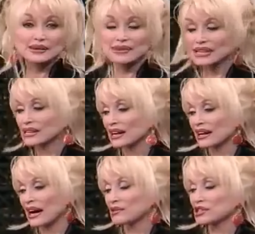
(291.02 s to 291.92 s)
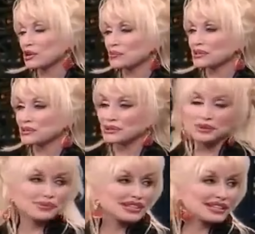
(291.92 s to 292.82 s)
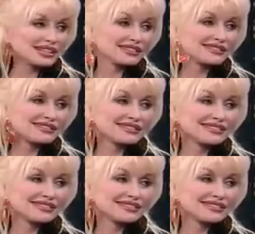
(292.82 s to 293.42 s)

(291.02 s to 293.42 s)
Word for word: see me. Oh. I was hoping he would, but he didn't. Now, what